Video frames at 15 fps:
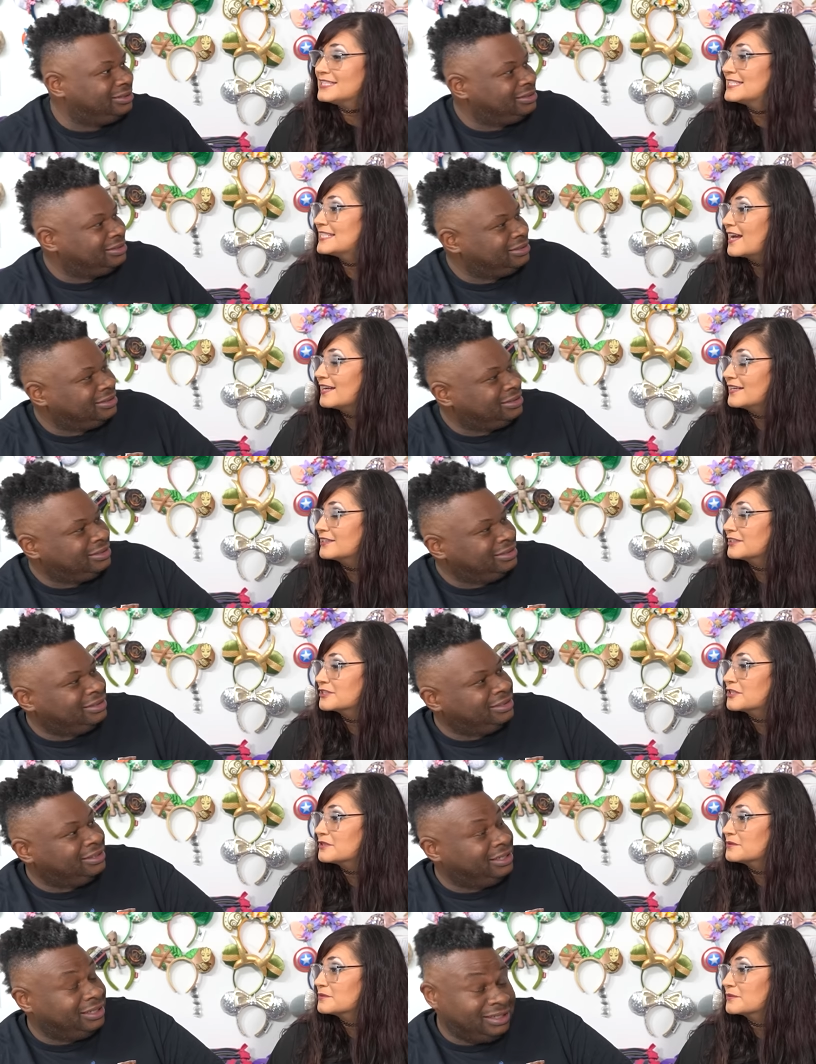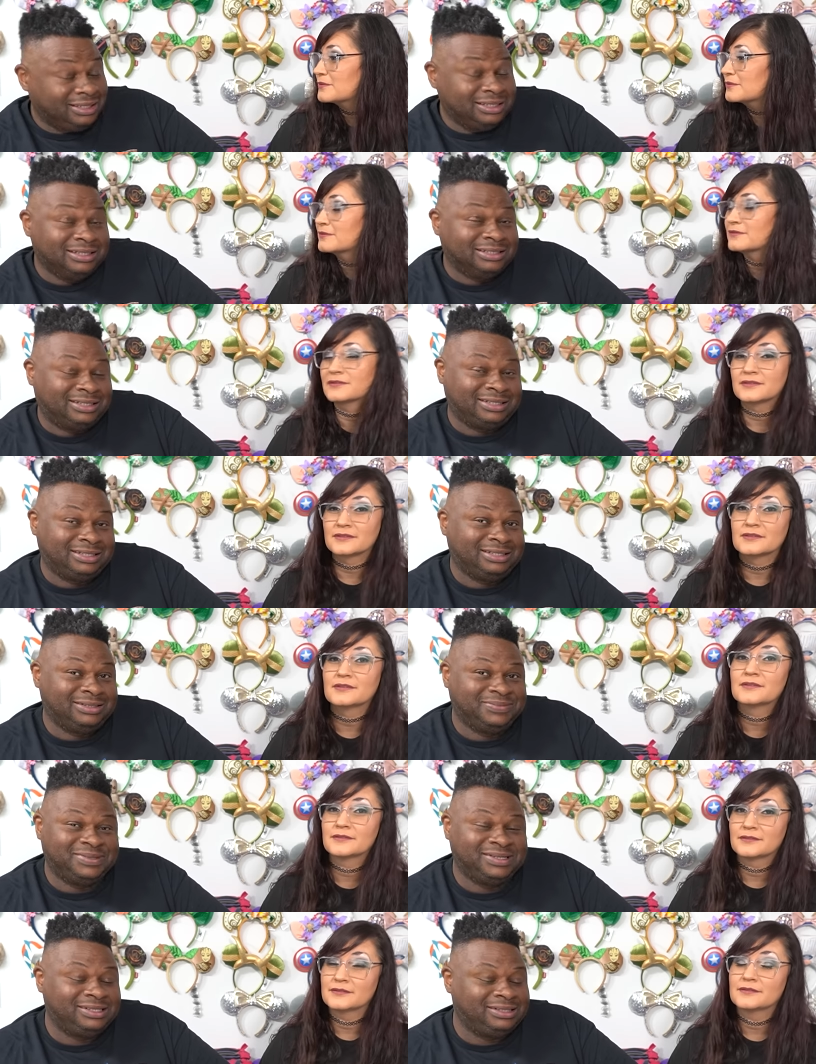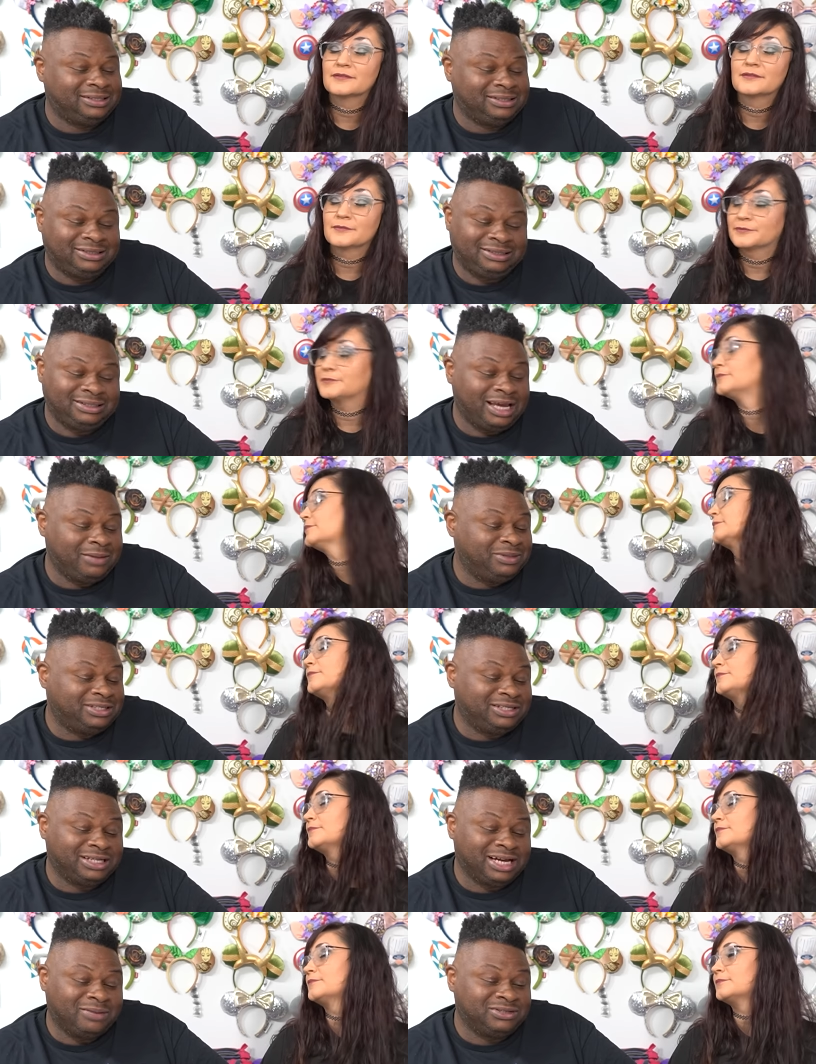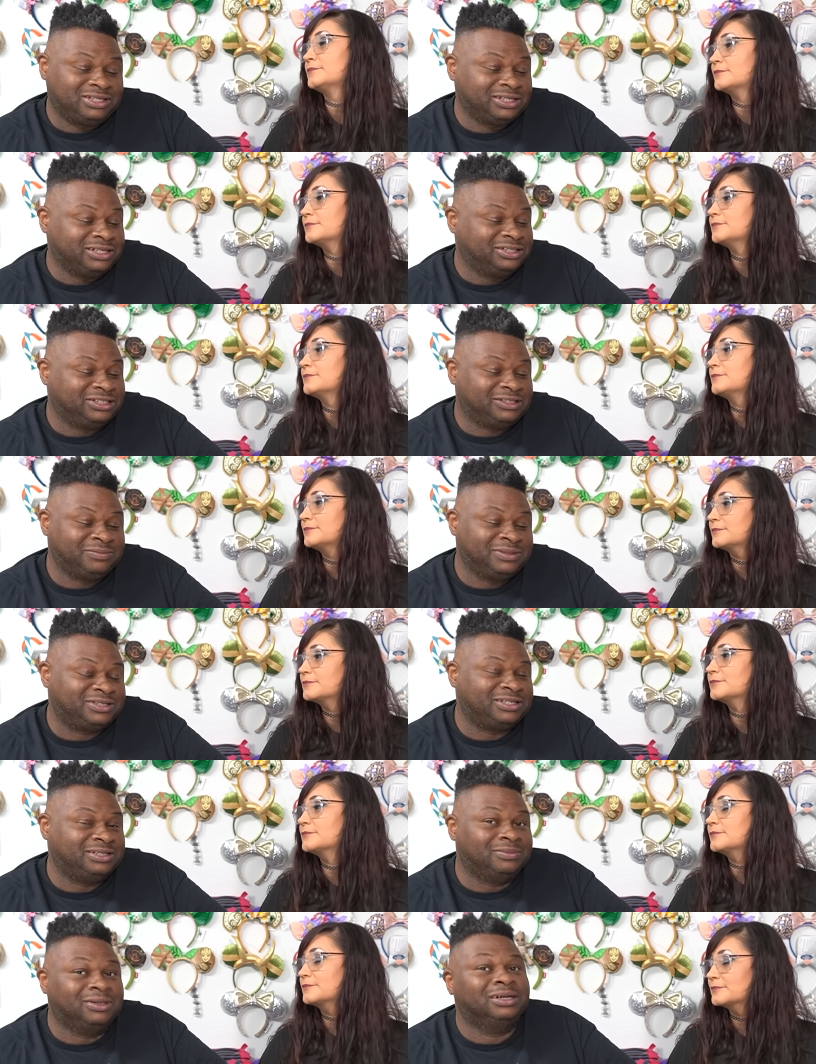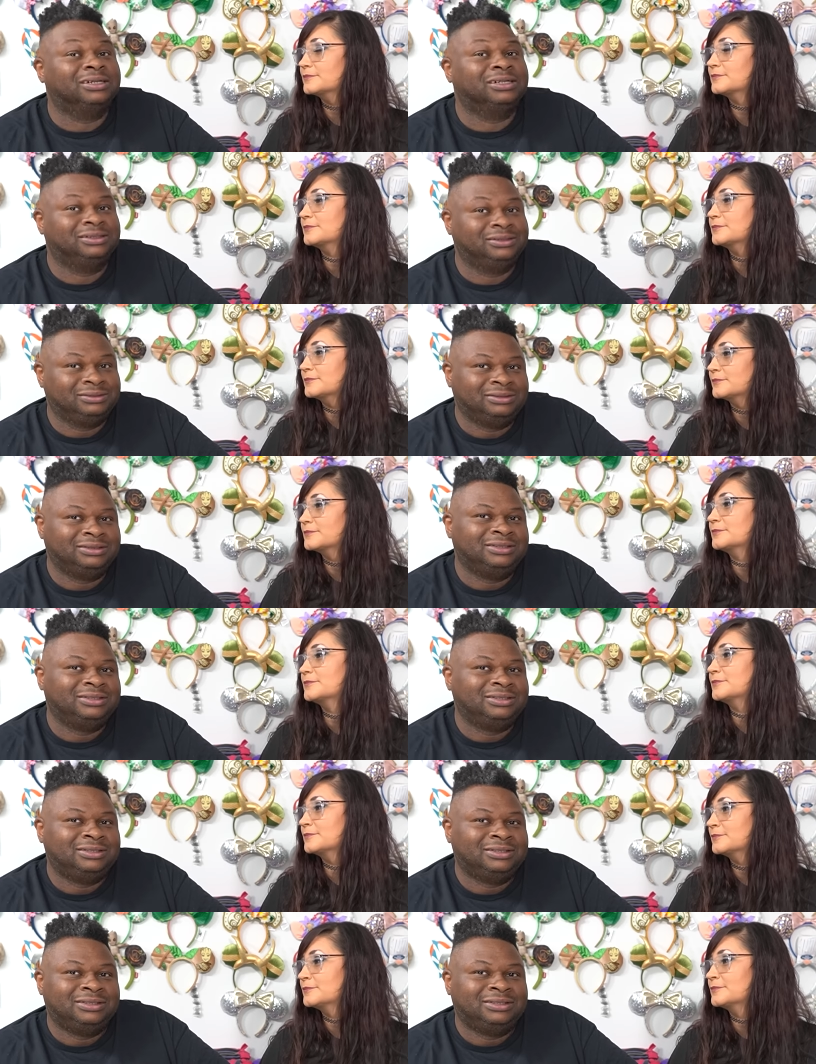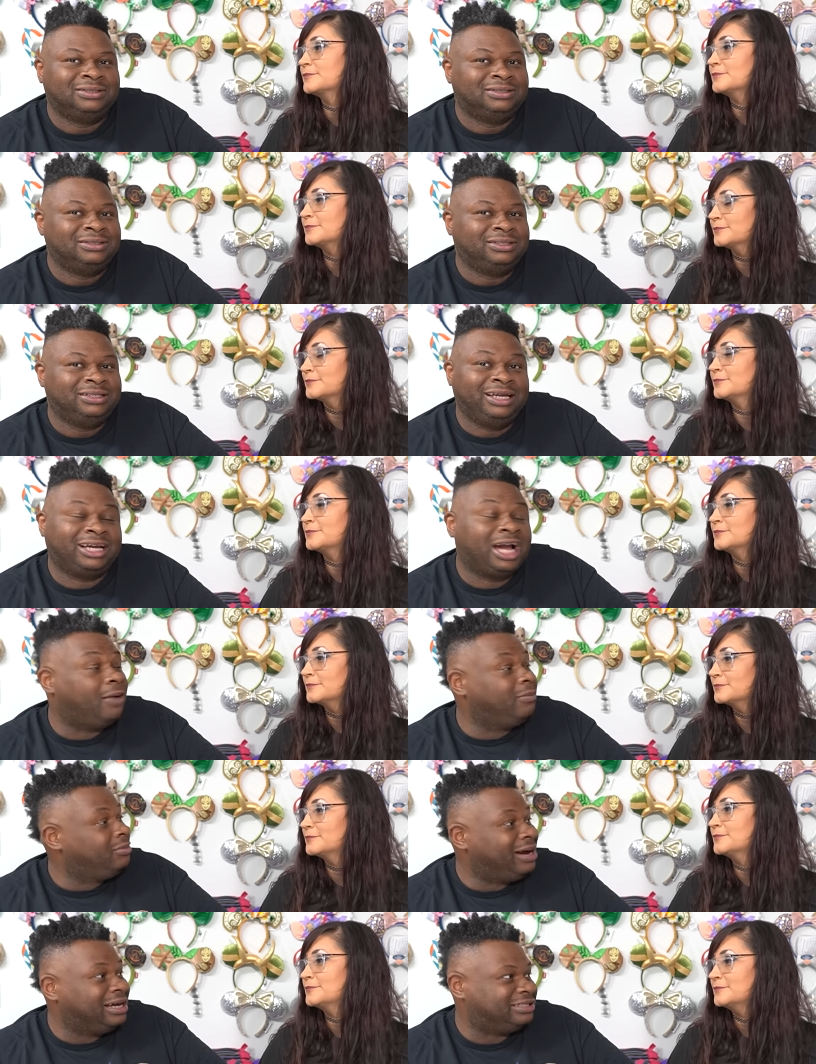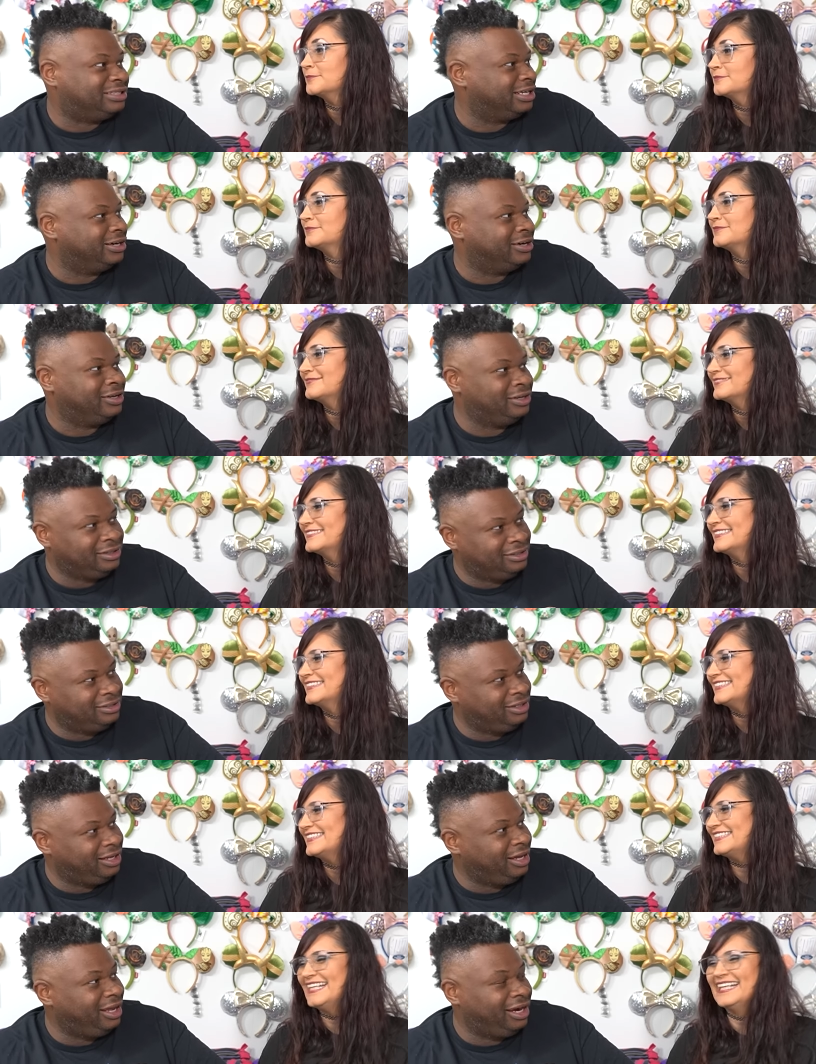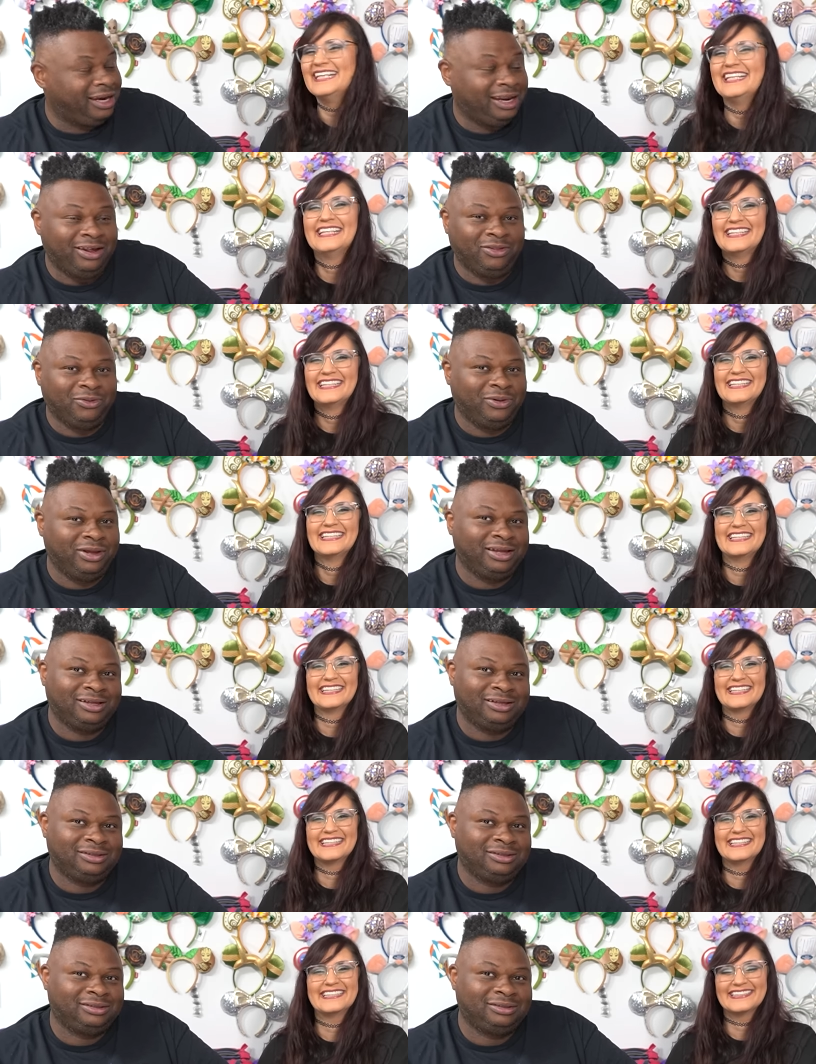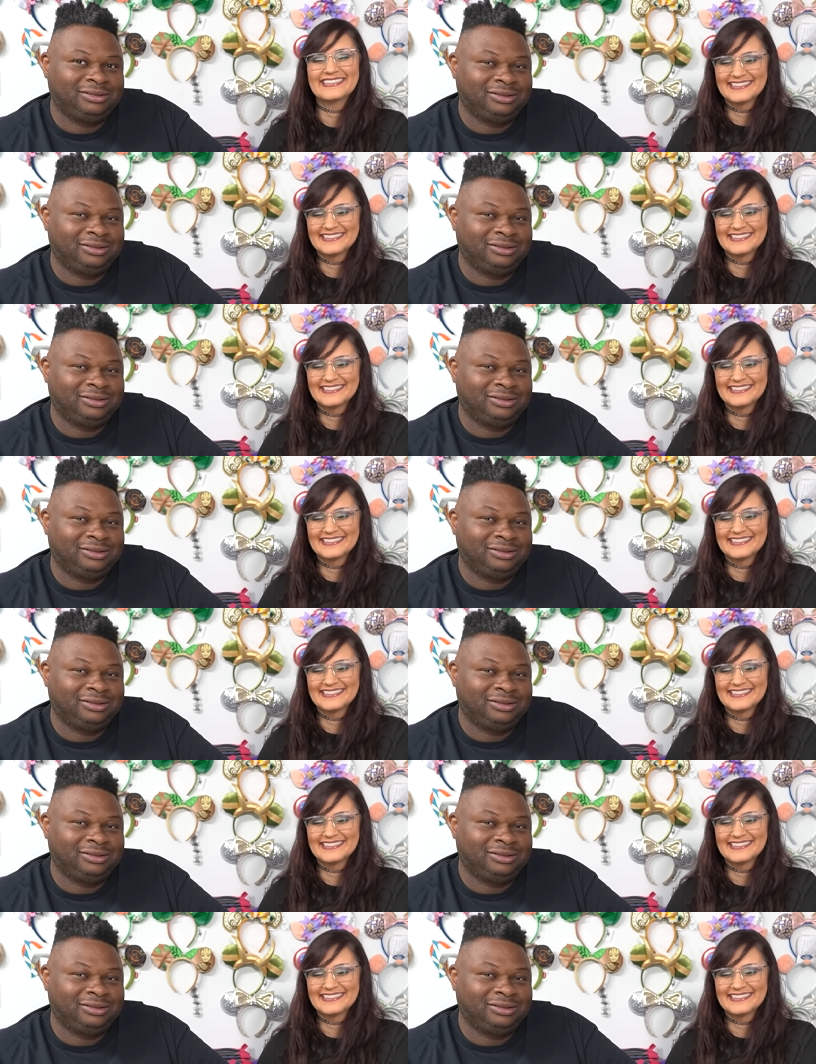Speaker 1: desired too. It is,
Speaker 2: but ABC commissary is just missing the mark. You ain't common my series. Any day of the week.